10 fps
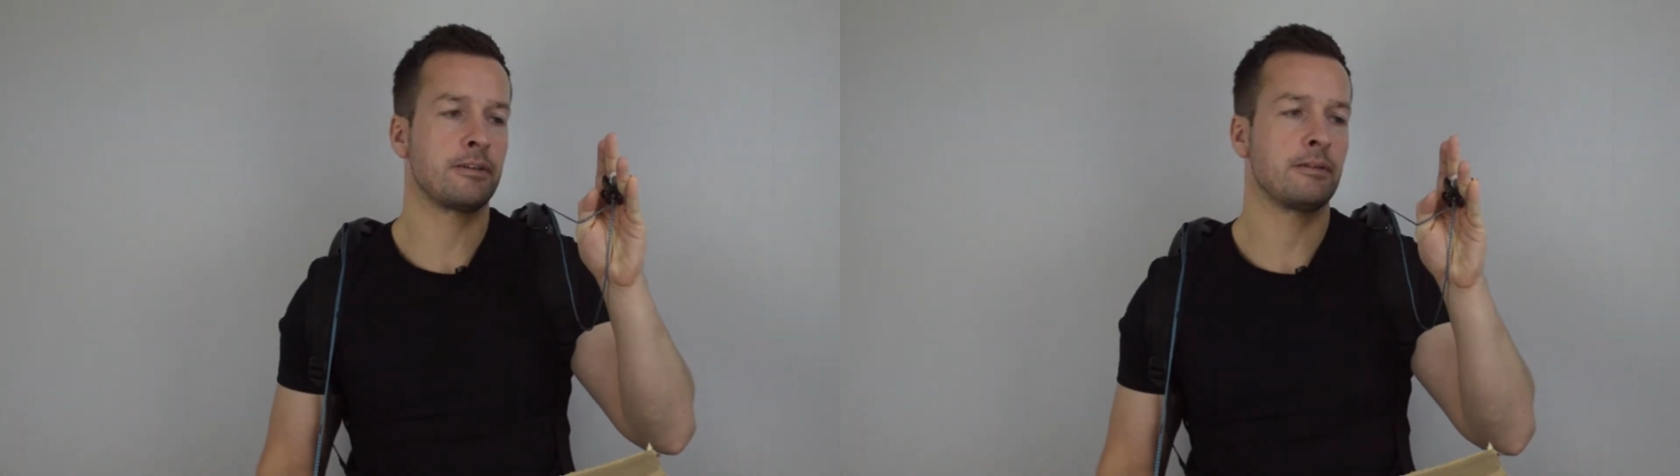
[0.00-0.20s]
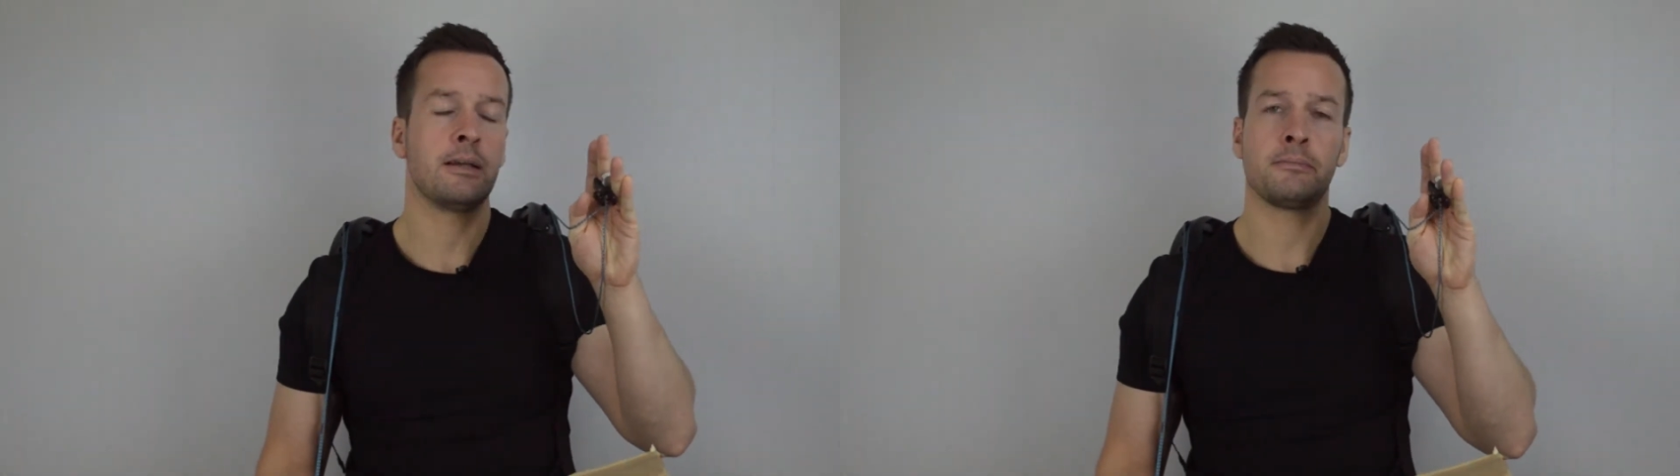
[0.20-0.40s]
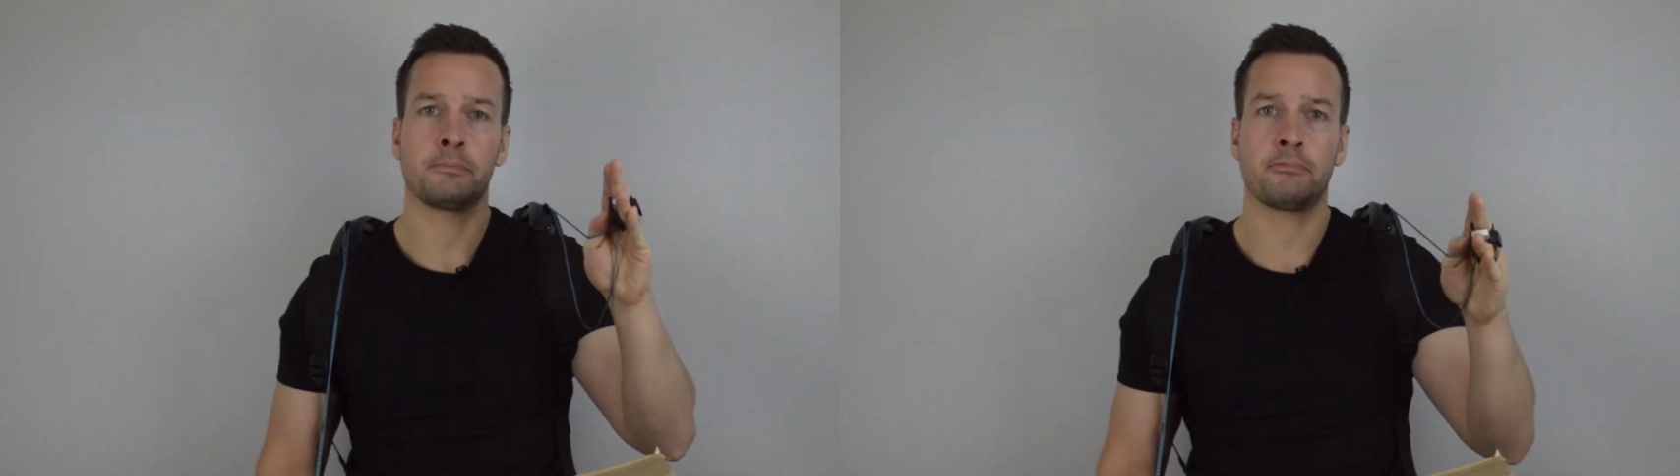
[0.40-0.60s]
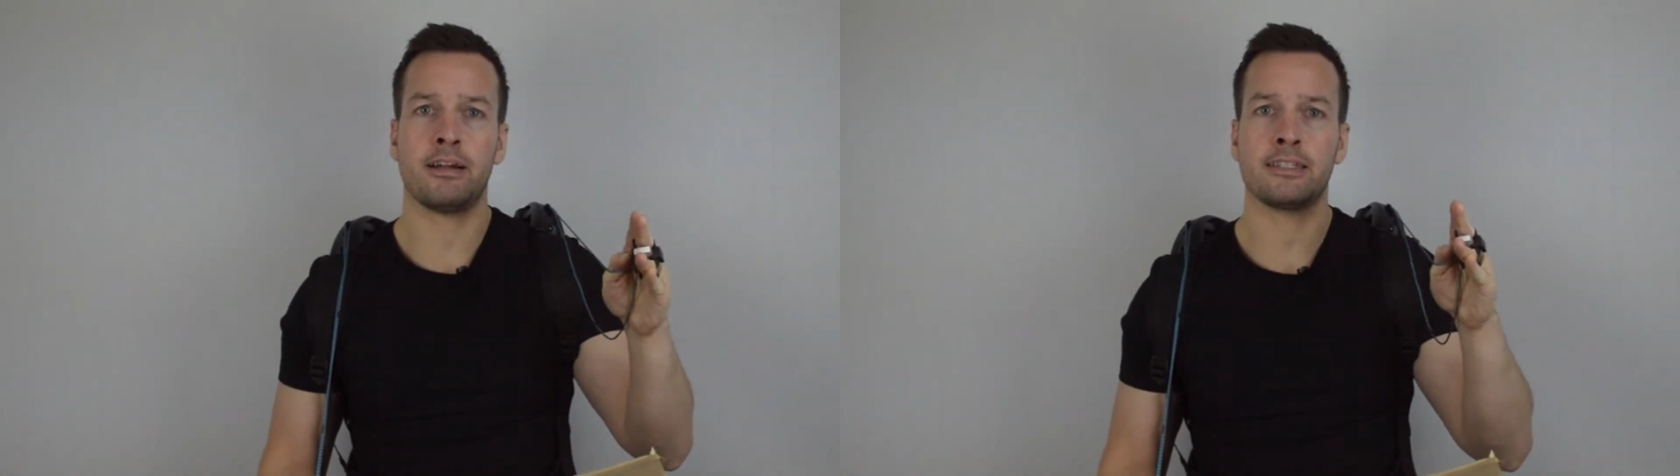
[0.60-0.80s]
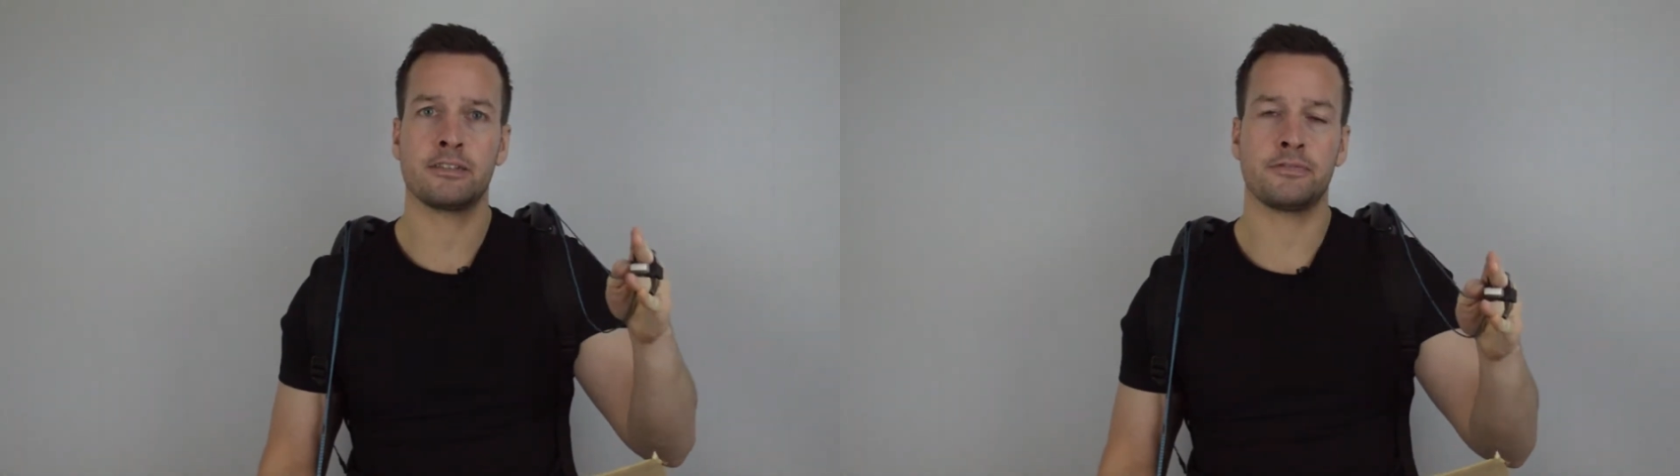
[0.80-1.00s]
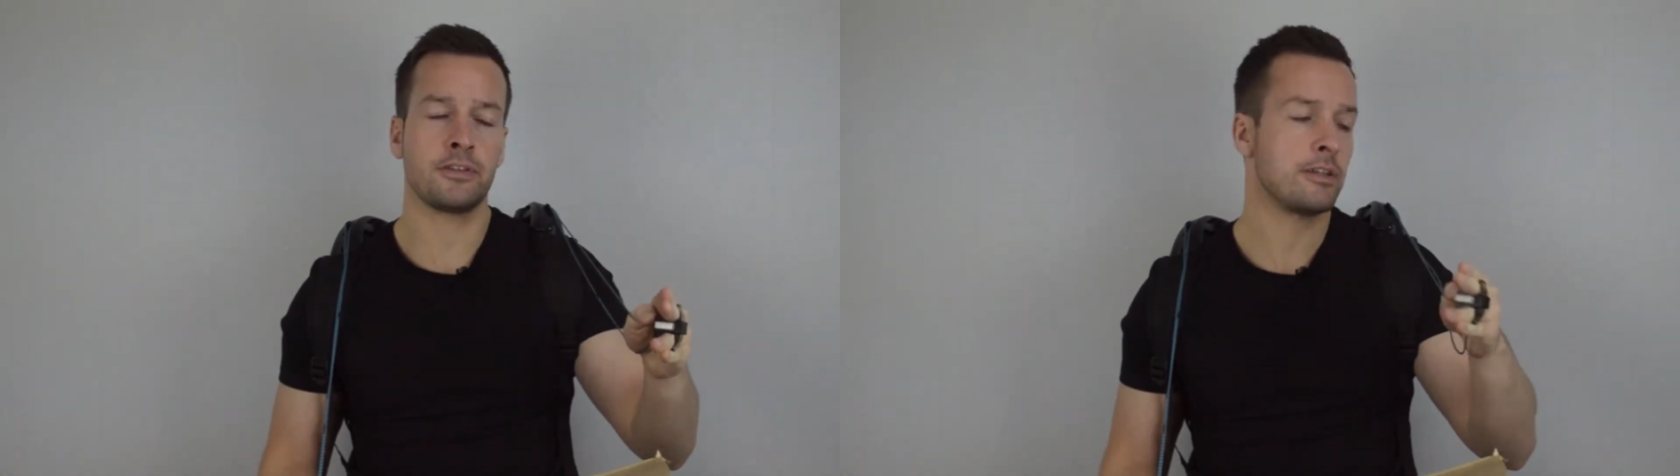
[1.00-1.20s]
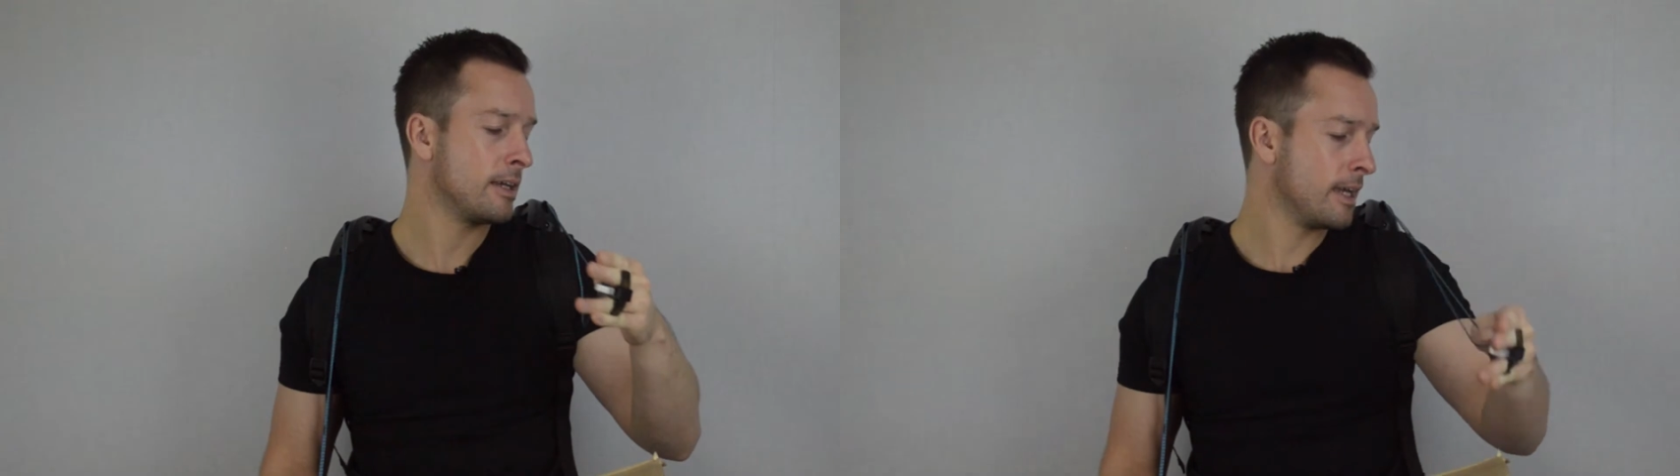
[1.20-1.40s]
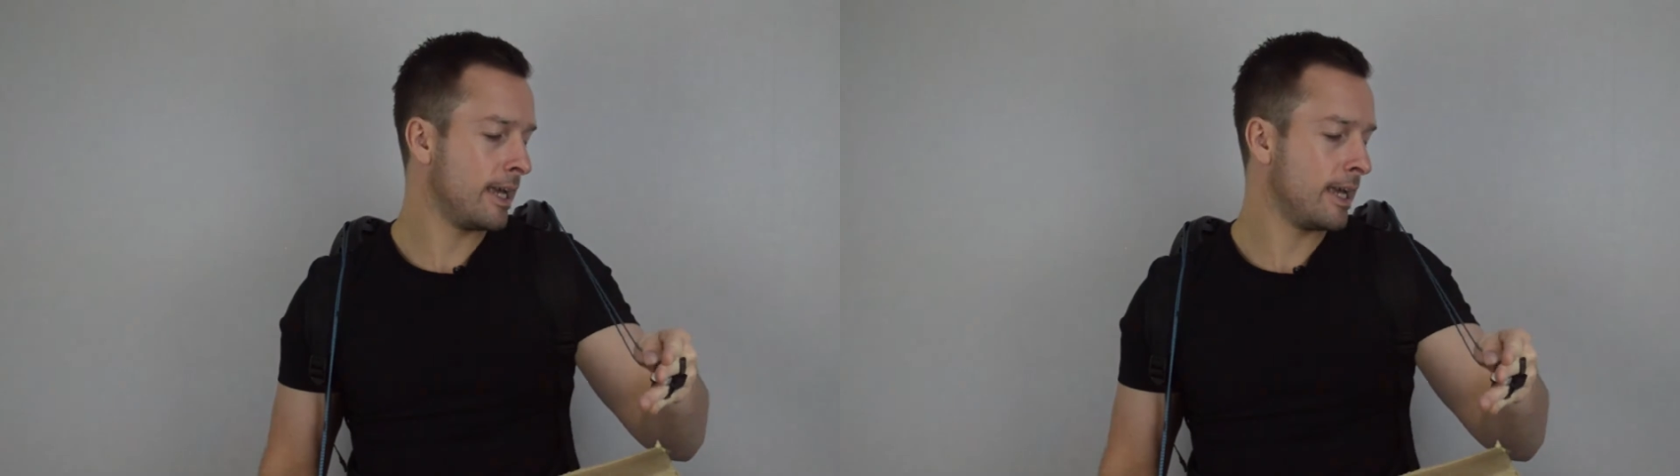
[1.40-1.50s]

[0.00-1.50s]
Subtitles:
to be pressed for